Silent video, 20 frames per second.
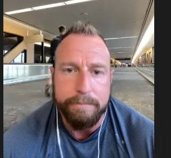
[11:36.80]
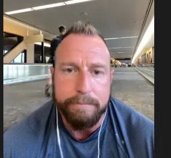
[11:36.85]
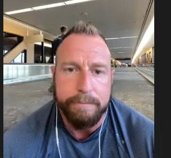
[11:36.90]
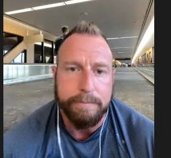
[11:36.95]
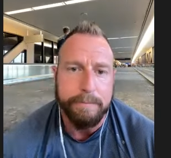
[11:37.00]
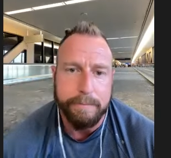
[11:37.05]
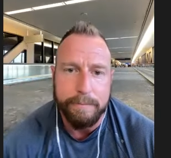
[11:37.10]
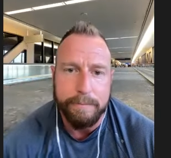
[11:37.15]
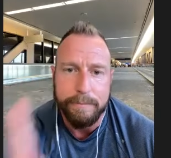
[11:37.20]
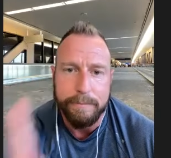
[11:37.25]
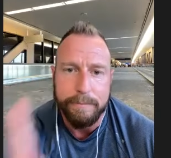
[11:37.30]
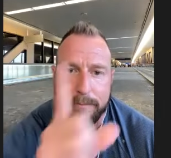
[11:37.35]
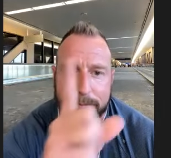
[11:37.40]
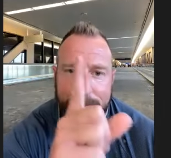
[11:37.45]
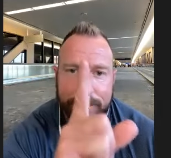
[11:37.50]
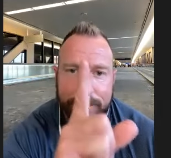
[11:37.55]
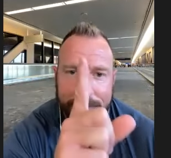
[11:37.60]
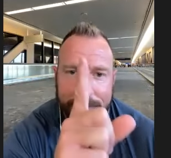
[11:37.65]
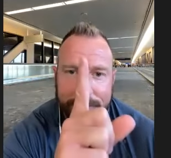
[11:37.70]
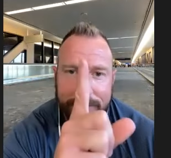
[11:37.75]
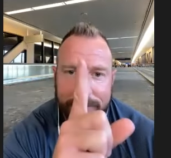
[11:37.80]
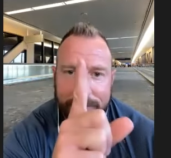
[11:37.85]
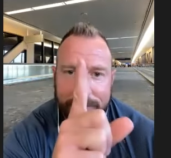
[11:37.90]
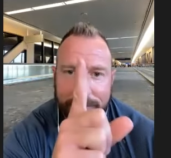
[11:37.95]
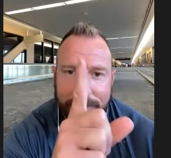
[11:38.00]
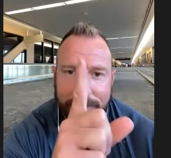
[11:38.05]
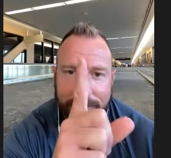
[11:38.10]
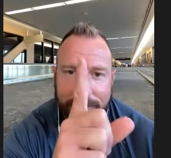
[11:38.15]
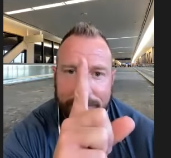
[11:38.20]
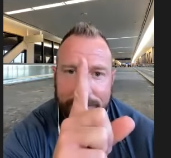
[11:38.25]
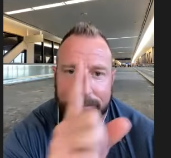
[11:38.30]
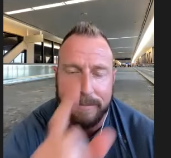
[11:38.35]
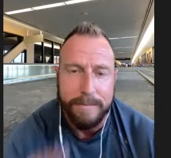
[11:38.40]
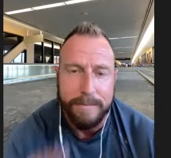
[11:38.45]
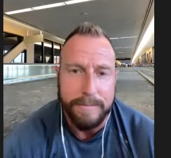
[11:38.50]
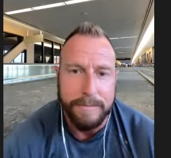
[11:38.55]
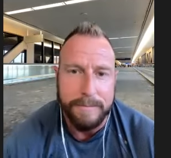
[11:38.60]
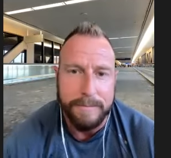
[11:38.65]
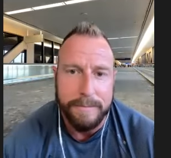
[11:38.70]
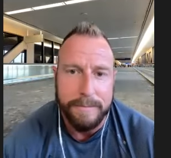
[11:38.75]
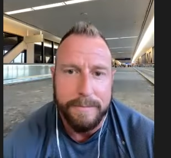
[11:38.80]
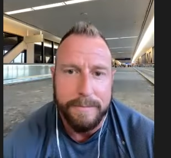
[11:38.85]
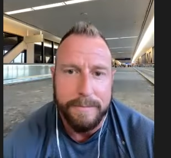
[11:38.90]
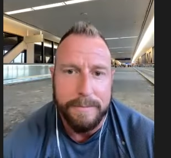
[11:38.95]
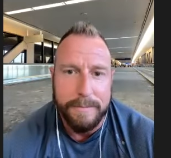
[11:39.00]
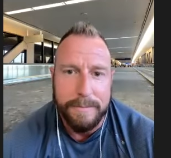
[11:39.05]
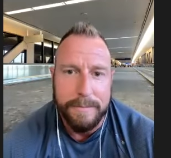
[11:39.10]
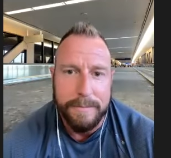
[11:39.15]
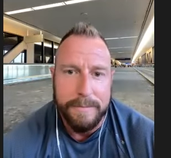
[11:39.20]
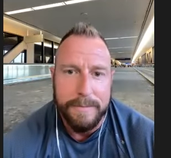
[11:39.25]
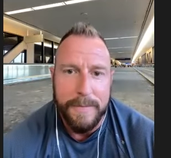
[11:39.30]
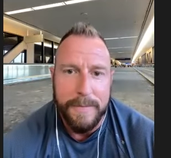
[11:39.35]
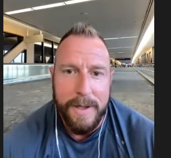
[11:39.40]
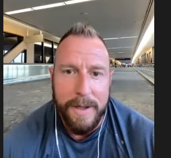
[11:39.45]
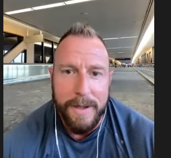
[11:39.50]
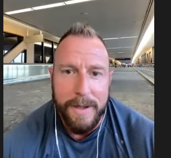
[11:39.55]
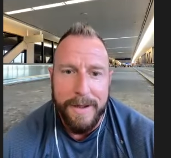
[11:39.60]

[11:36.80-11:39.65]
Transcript: Nothing is said.